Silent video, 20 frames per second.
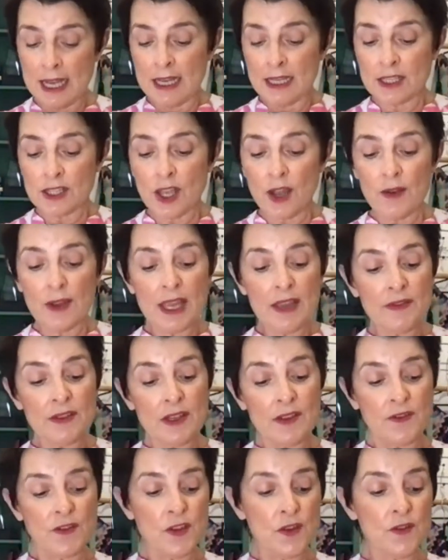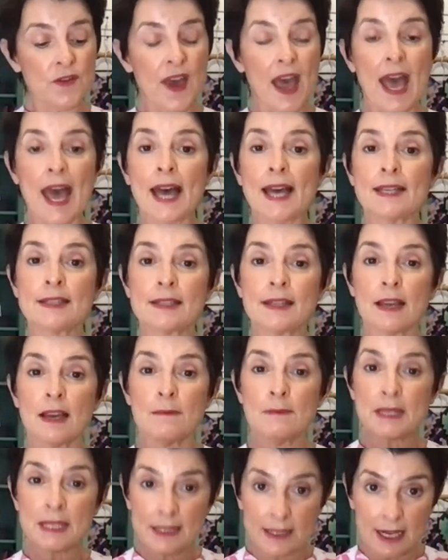So even if you've had a
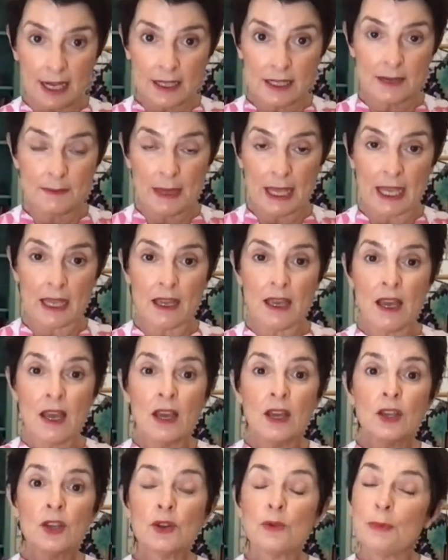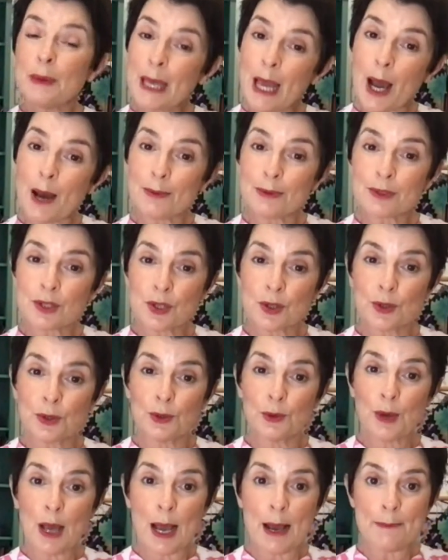mastectomy, you'll be able
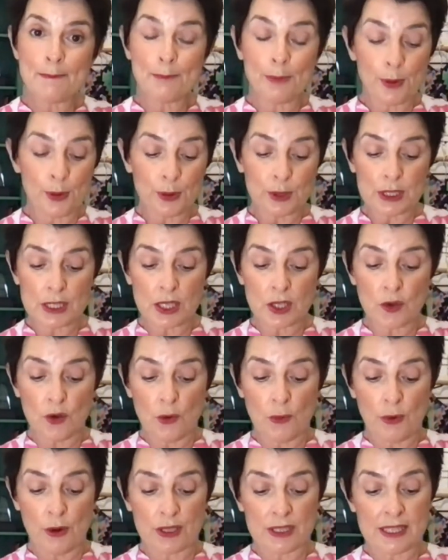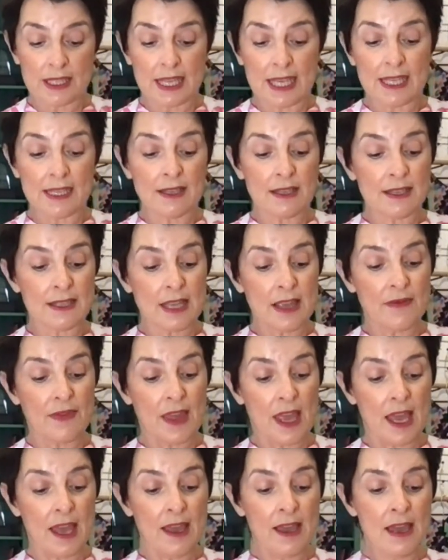to put your prosthesis in
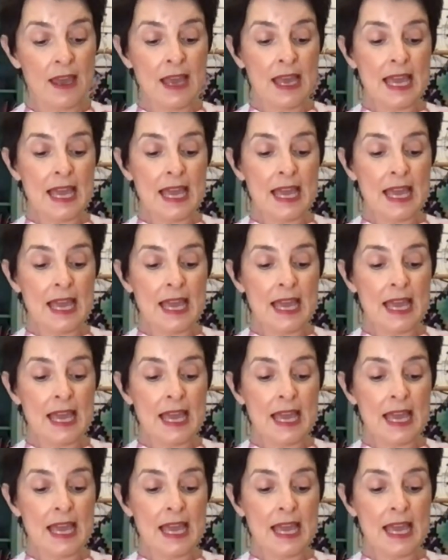there.